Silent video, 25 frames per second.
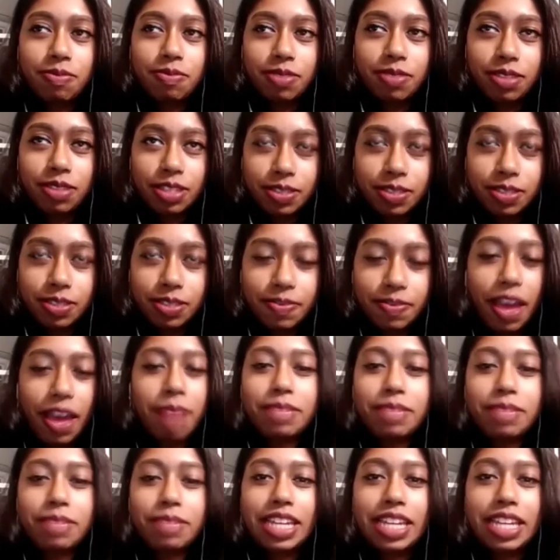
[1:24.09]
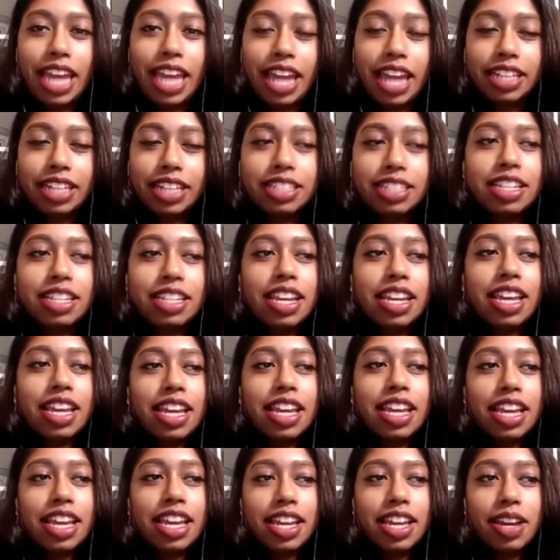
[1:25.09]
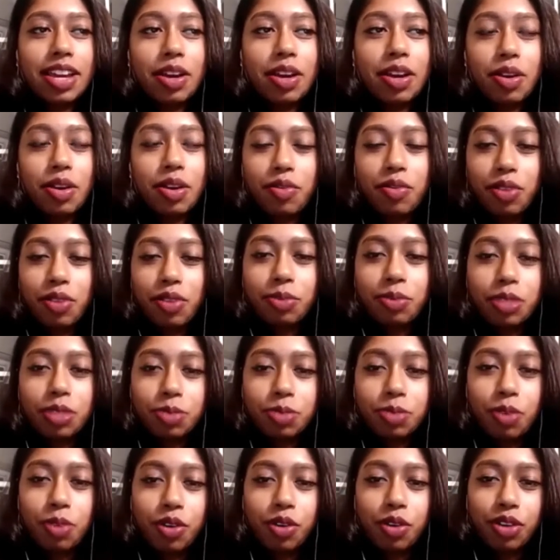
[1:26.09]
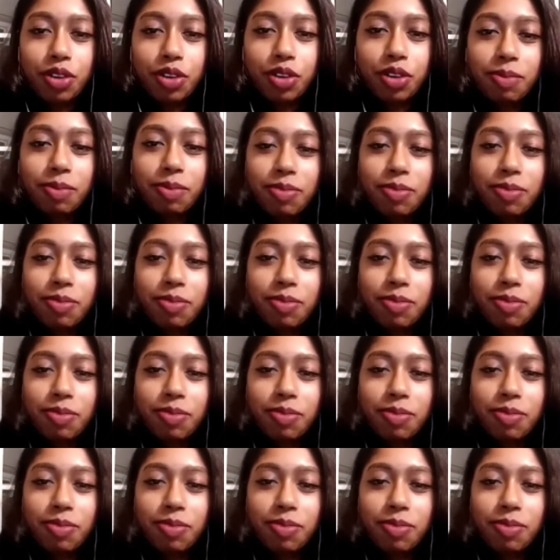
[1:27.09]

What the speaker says: this family and from this program.